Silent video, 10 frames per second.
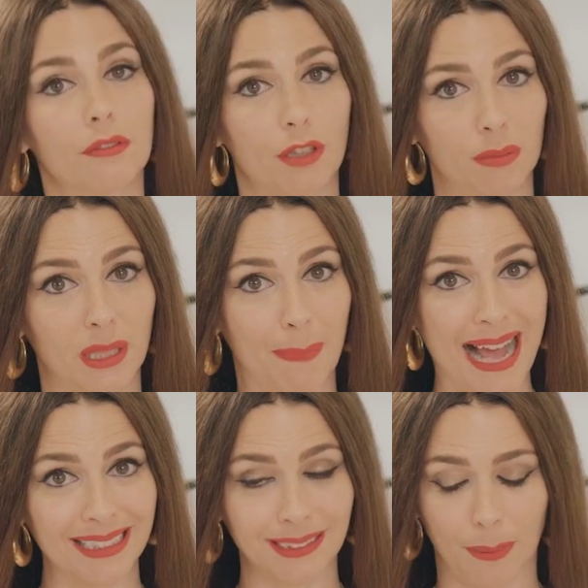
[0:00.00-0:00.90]
from the
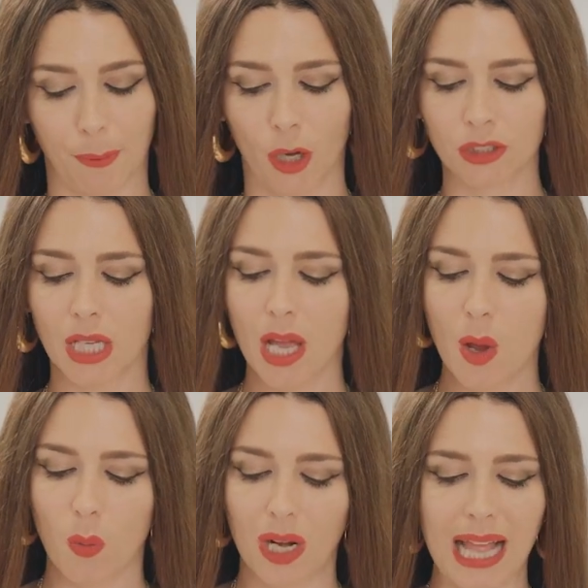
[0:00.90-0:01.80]
pasta pot
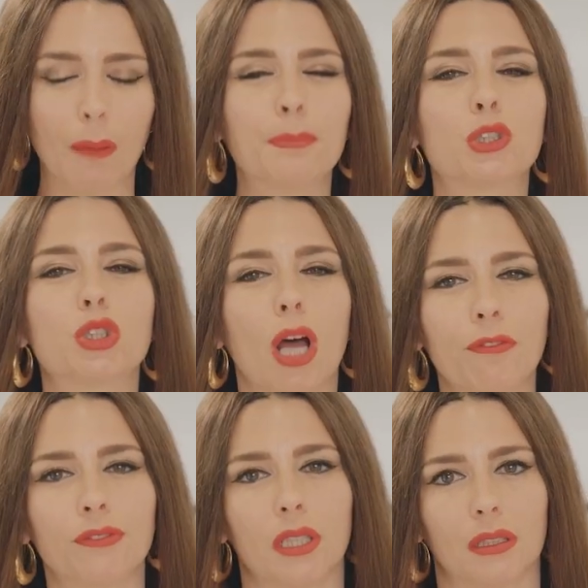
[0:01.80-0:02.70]
will help
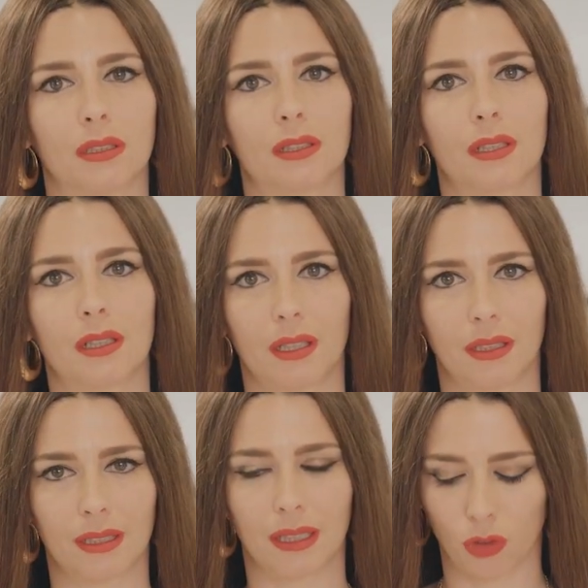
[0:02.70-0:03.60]
soften
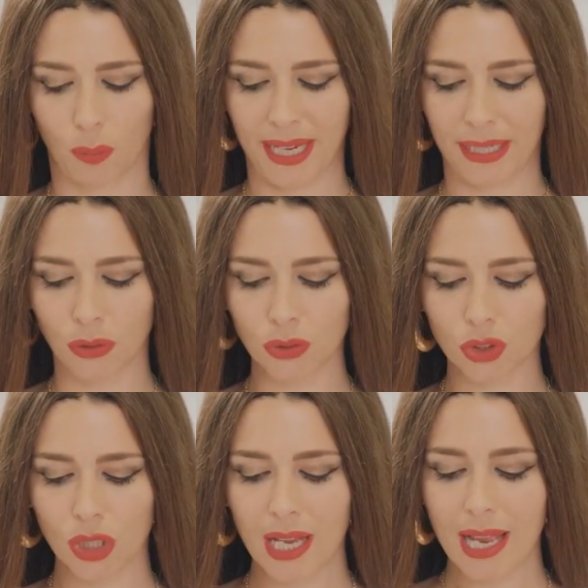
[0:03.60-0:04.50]
the tomatoes.